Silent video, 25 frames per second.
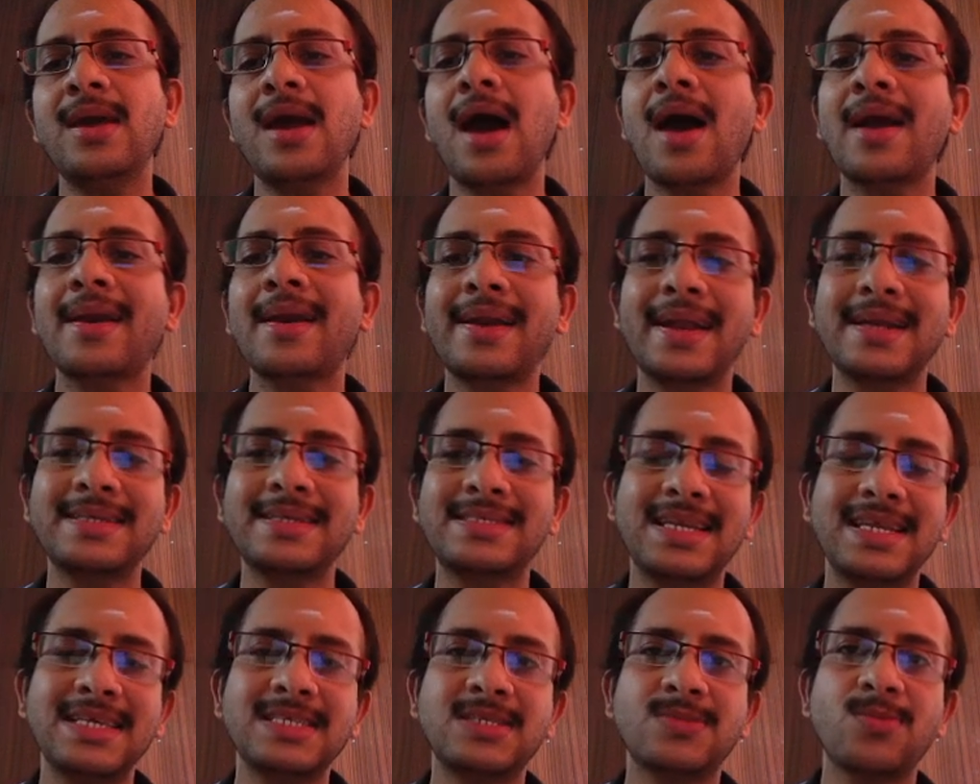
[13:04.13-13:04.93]

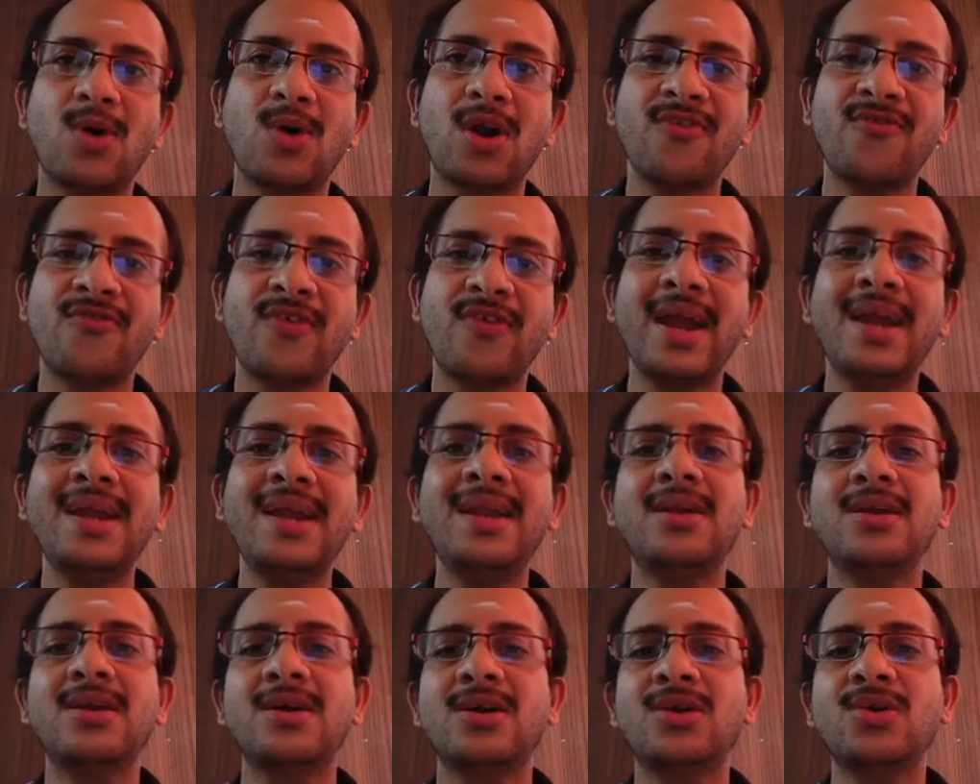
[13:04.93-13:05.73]
architecture is
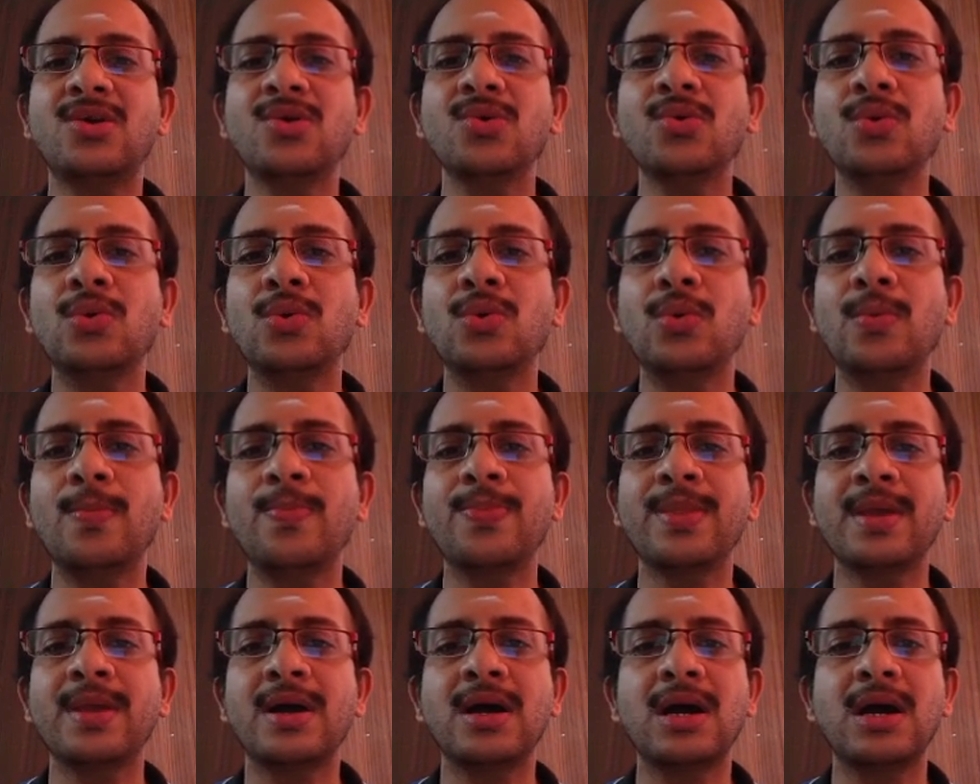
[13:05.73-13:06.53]
modified to
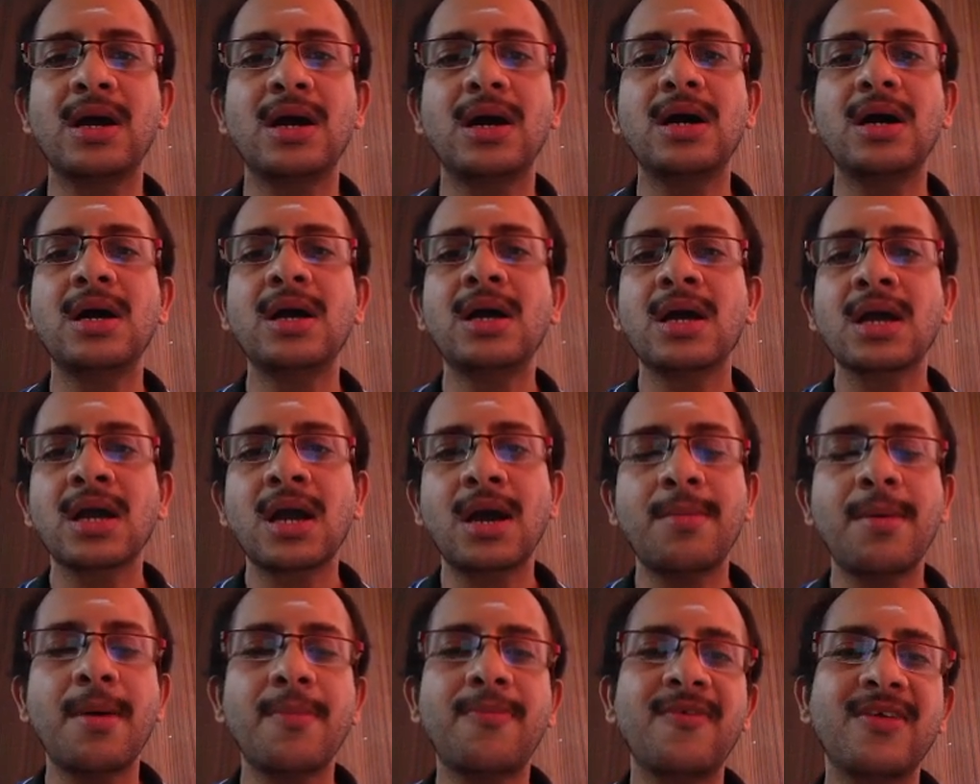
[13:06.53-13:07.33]

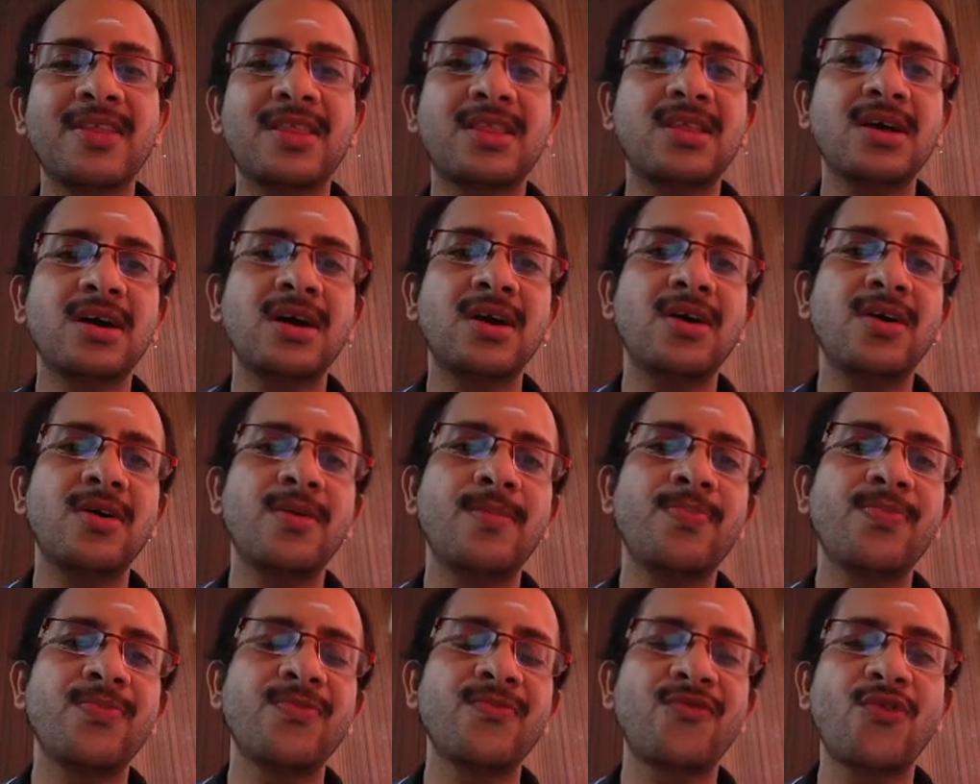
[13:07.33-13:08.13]
come up with
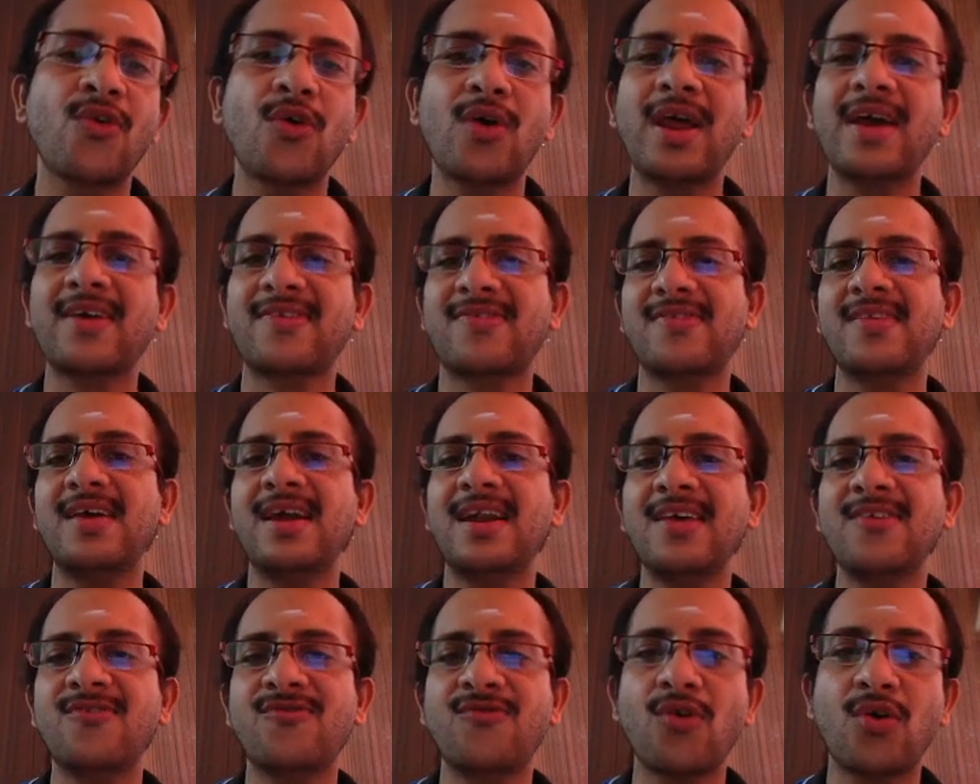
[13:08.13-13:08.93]
4x, that
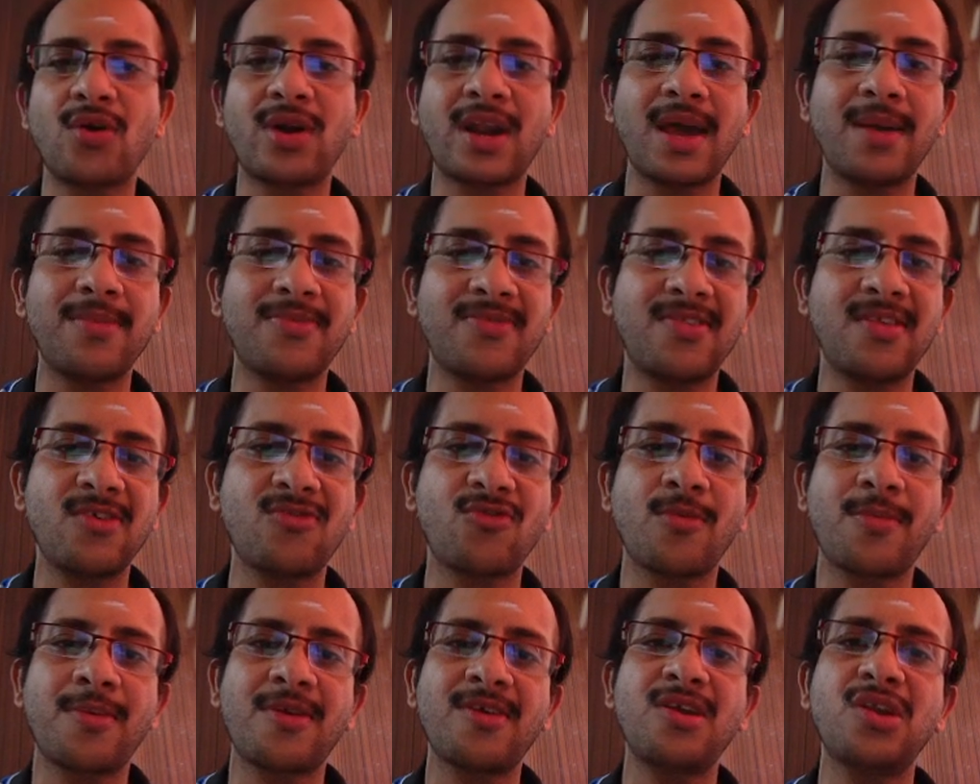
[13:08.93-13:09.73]
is 4 times the
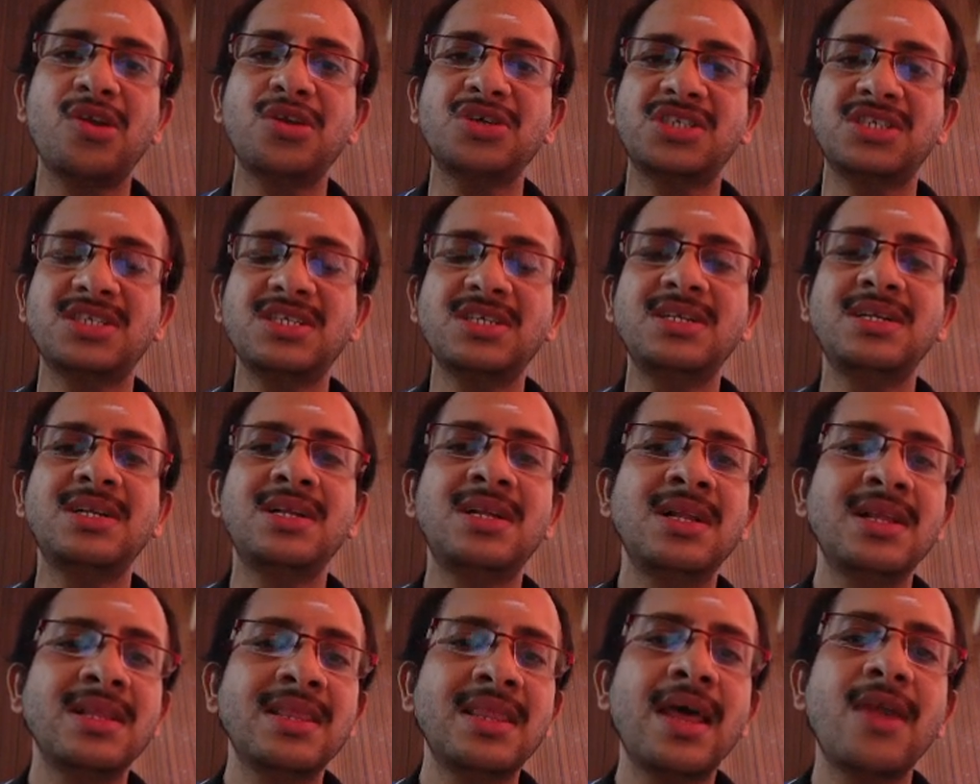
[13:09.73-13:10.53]
super resolution,
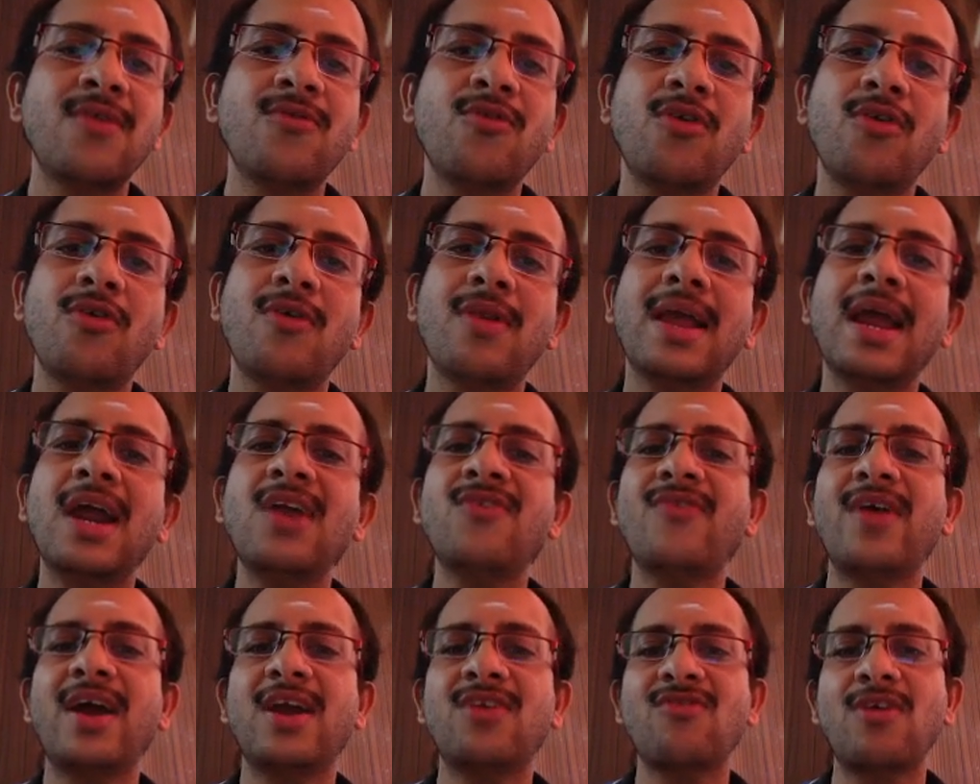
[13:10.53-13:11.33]
then we will get
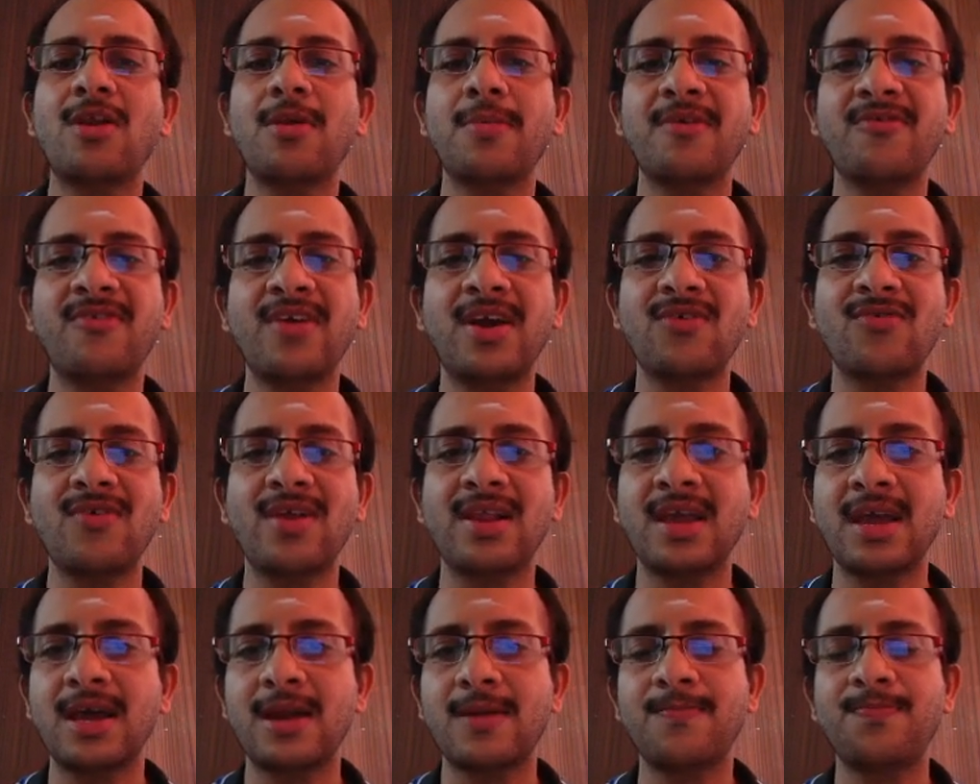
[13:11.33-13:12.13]
512 by 512
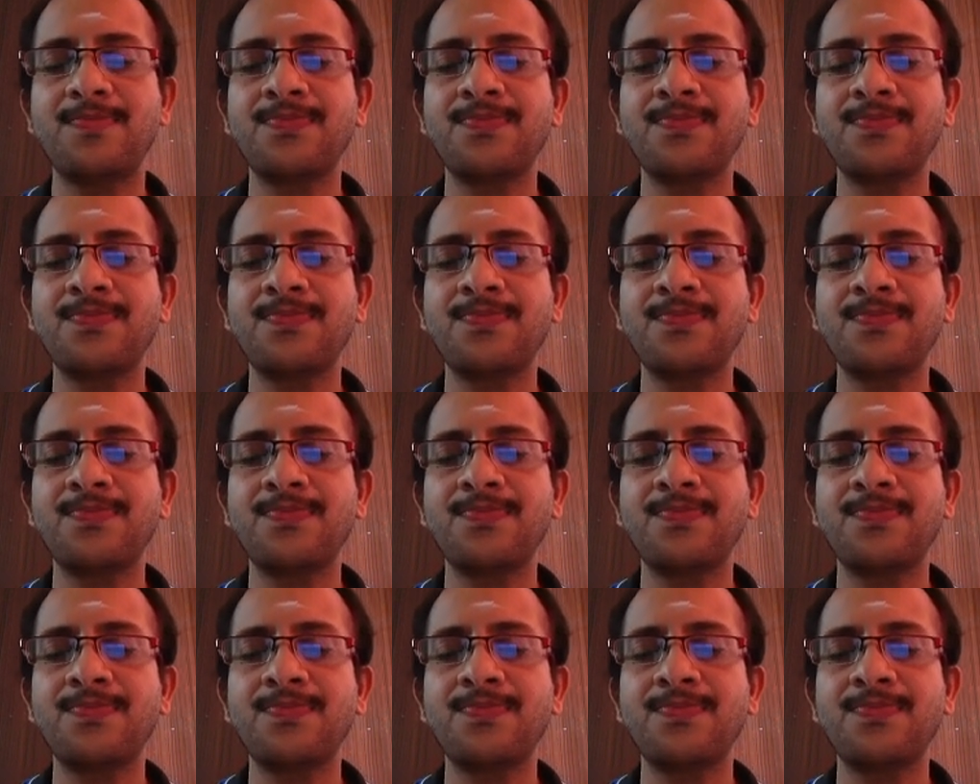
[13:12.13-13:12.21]
here.